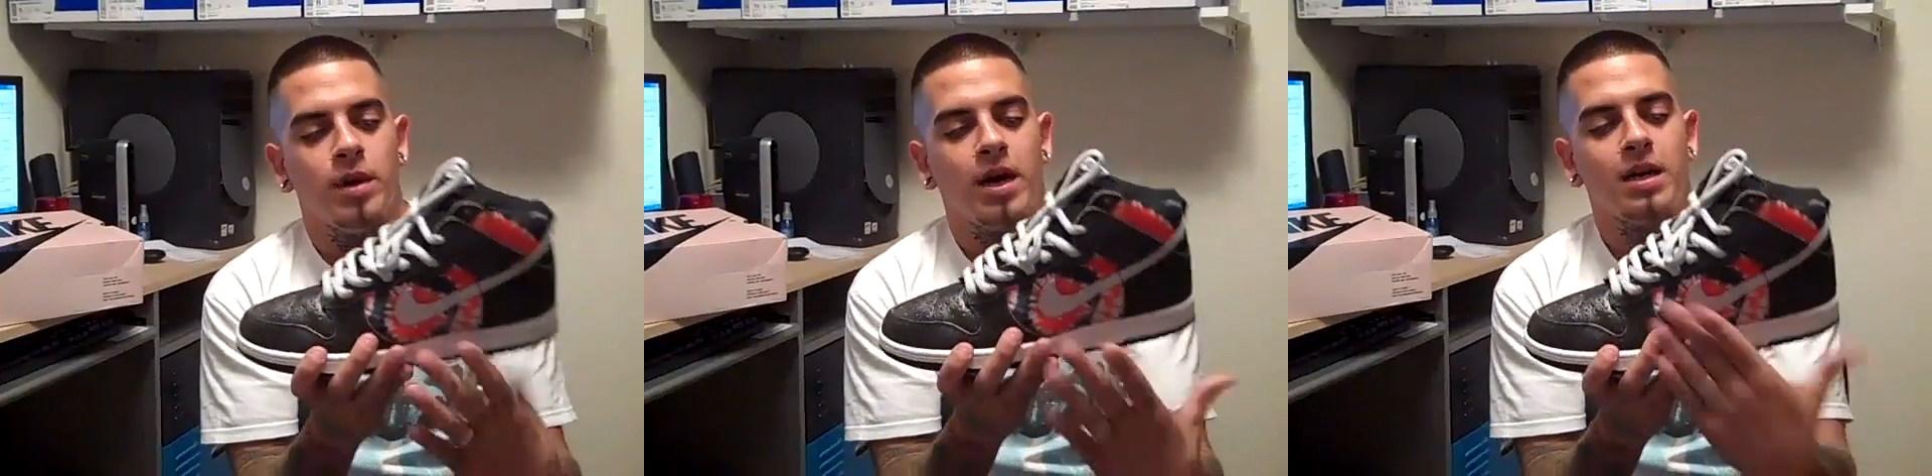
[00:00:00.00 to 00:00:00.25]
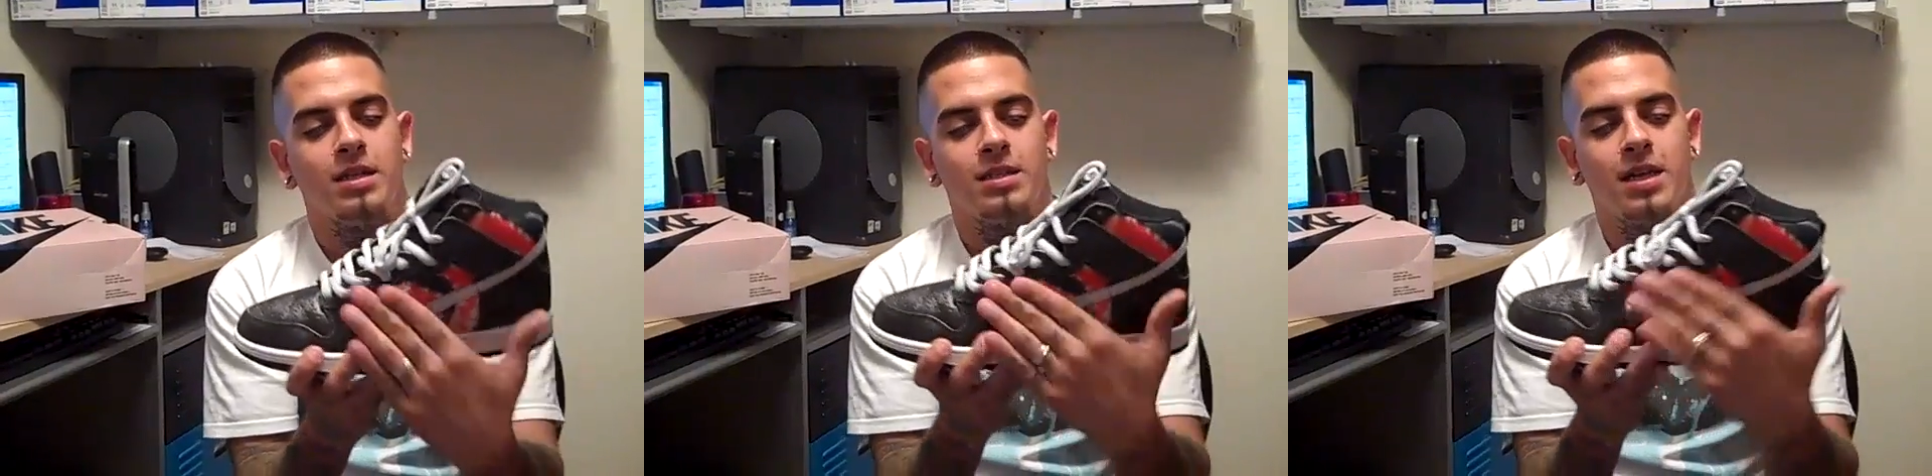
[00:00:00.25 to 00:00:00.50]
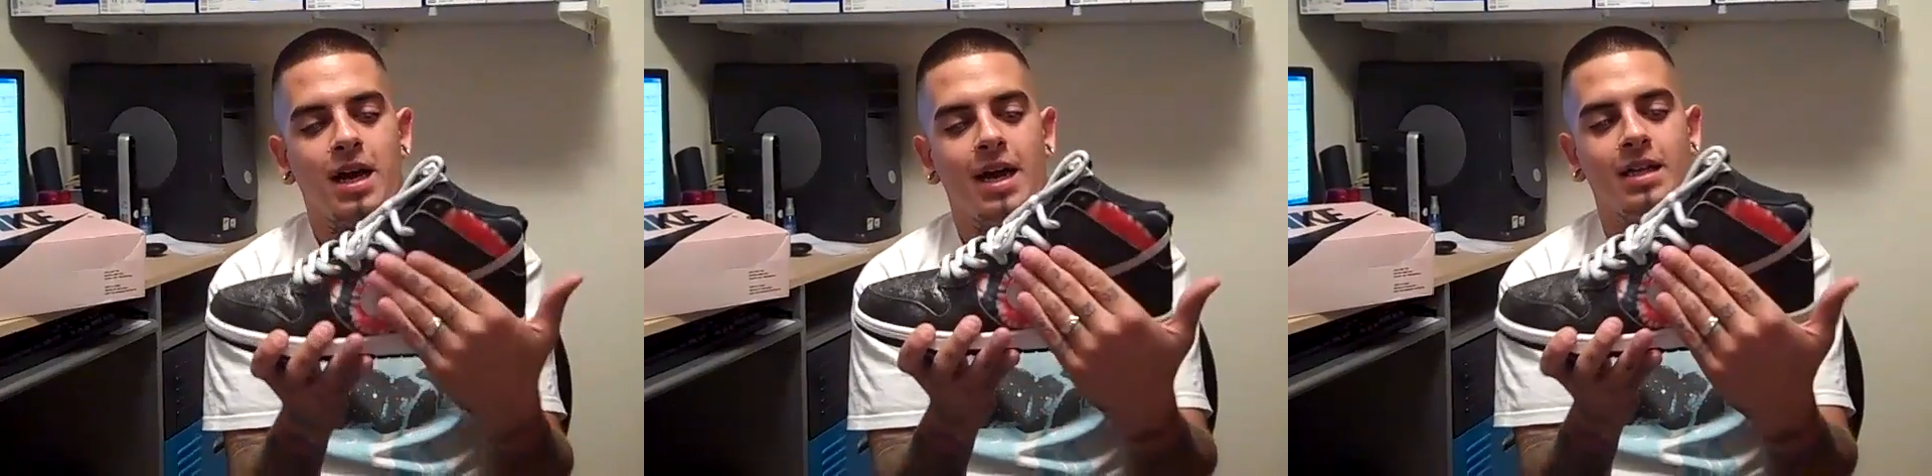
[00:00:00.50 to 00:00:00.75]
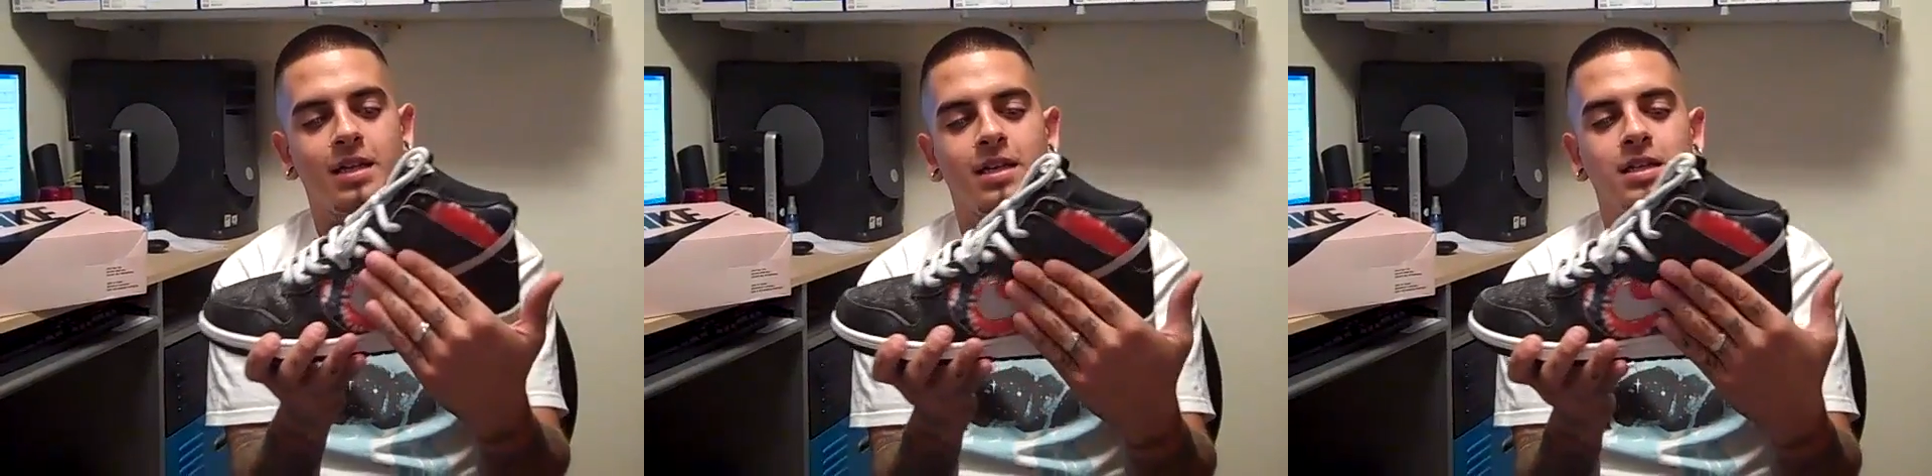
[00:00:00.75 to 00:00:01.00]
box,
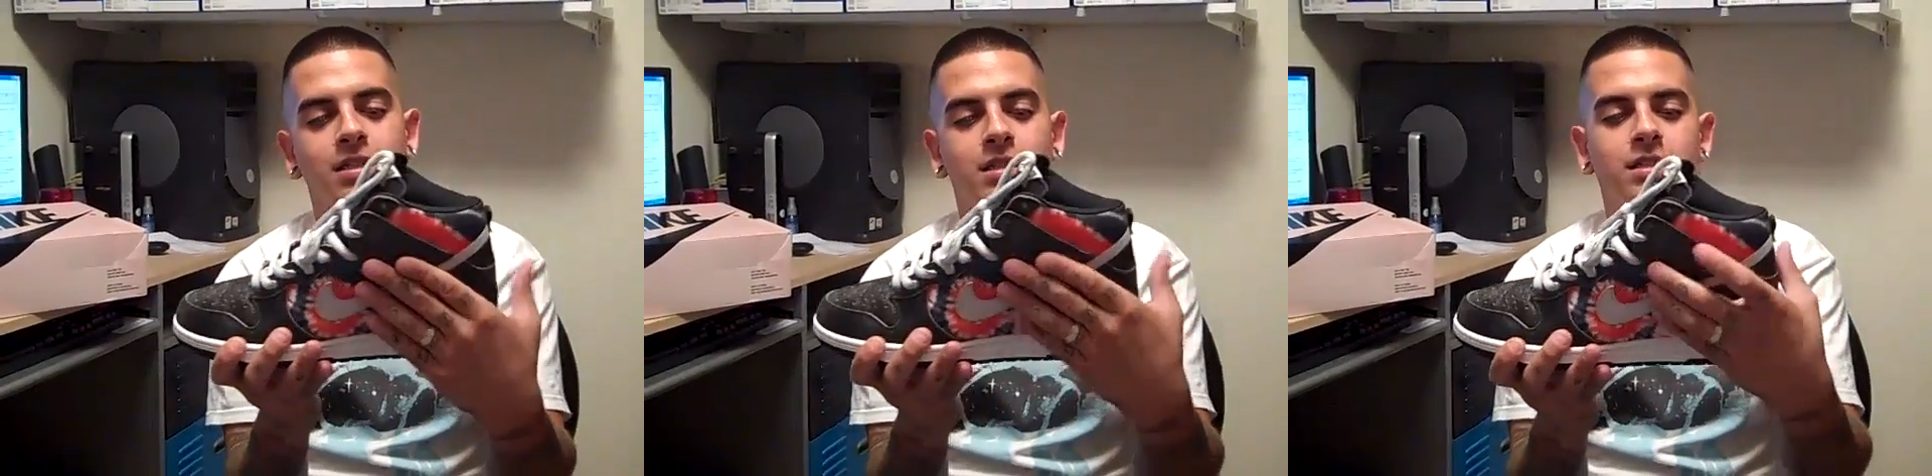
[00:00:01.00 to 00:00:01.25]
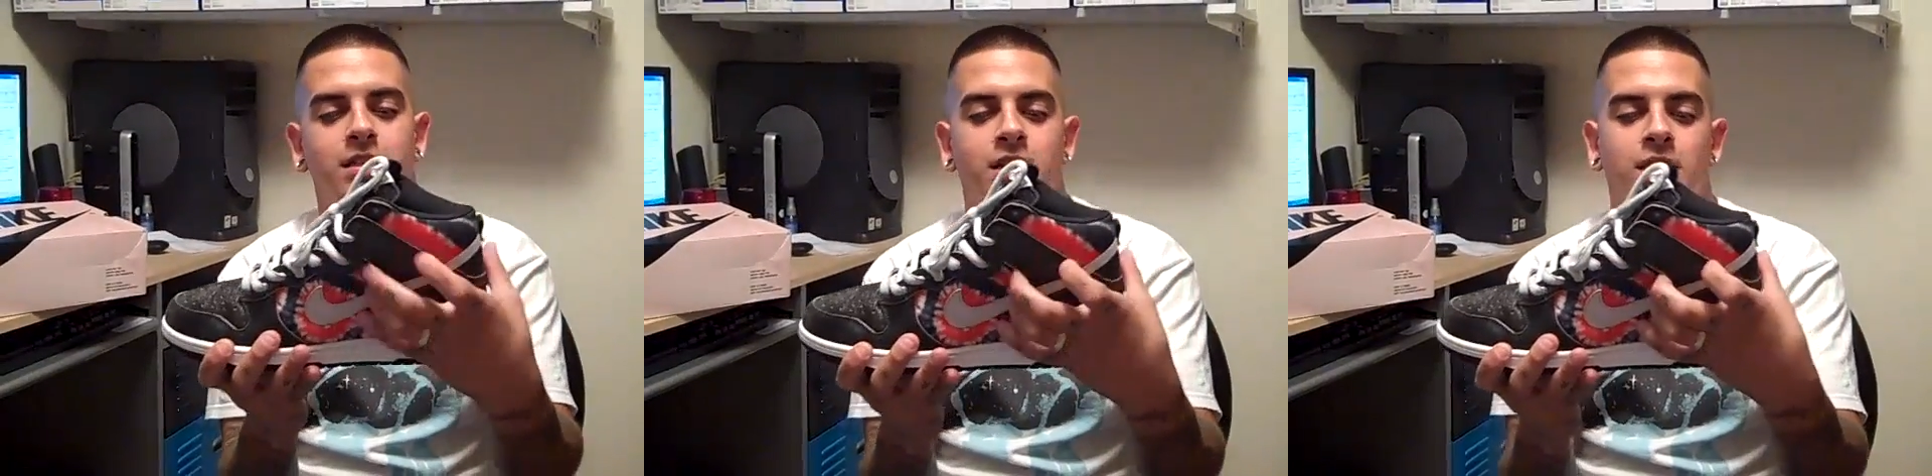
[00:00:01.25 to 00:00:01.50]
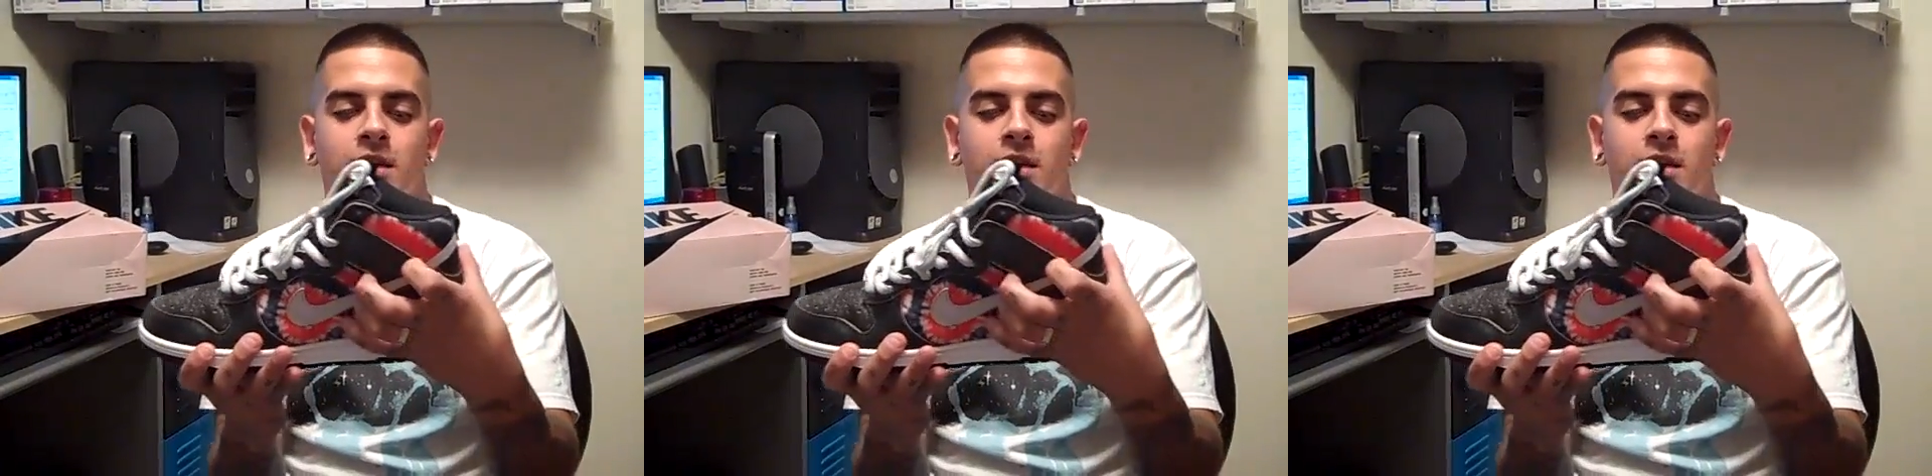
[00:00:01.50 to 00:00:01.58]
eyelids,